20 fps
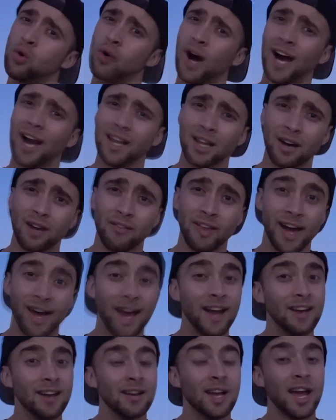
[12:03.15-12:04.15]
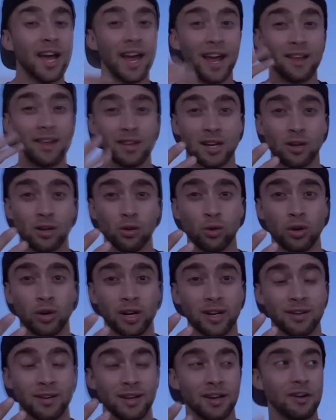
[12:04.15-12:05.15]
I love that, and the
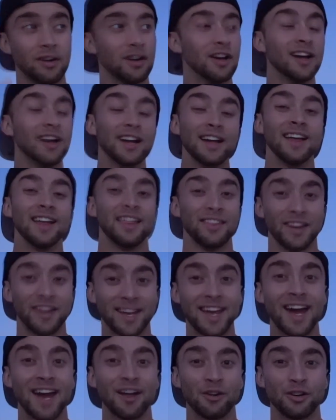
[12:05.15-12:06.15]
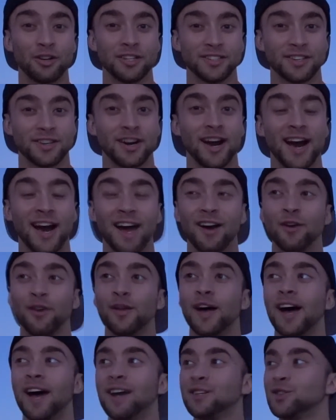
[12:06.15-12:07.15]
caloric... The calories are high on
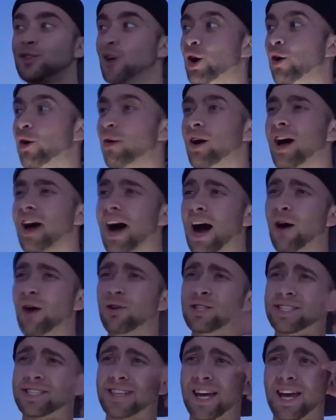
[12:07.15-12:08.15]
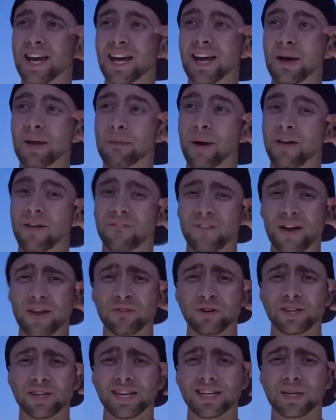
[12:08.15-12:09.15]
that. So I would say my
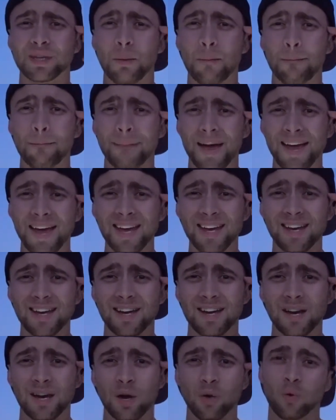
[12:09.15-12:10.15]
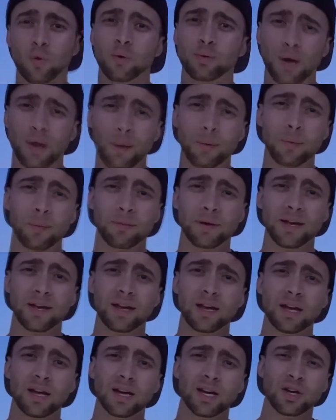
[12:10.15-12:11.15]
favorite thing to make would probably
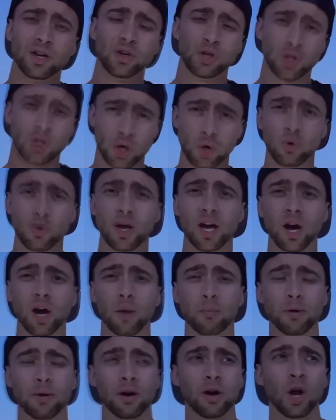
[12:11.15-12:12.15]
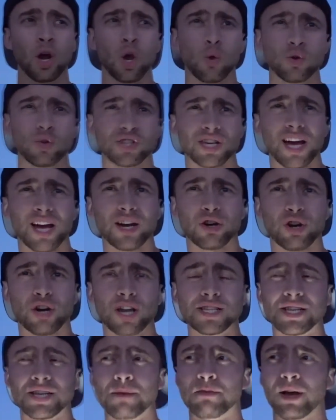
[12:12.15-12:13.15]
be tuna helper, which is kind of
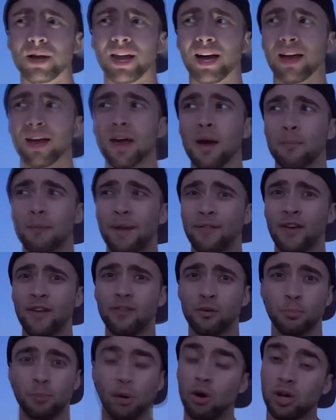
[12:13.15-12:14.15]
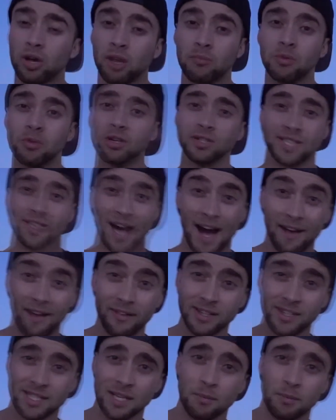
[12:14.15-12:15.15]
crazy, but like my favorite bulking meal is
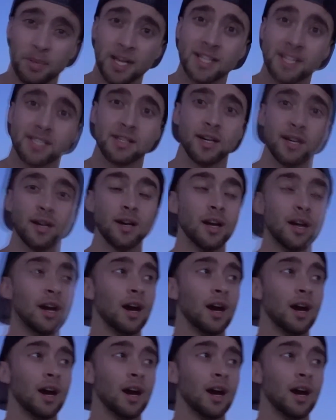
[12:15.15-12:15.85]
obviously pizza.